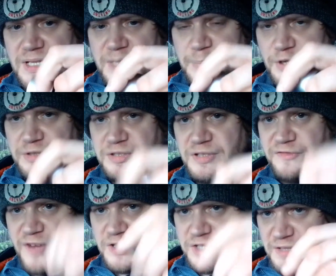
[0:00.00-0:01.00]
Bluetooth
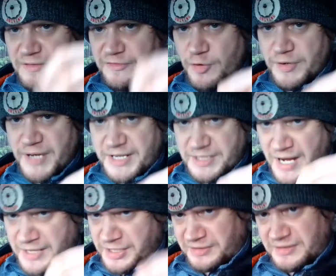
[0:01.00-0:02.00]
function of the phone. I
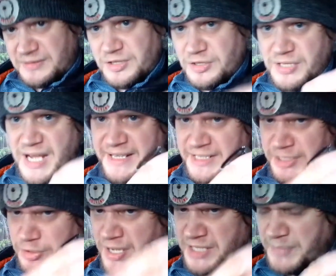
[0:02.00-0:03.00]
just carry a
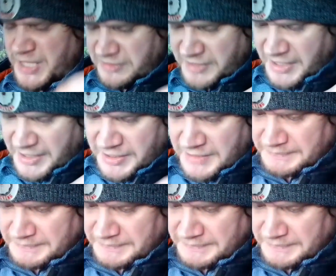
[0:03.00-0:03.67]
USB stick.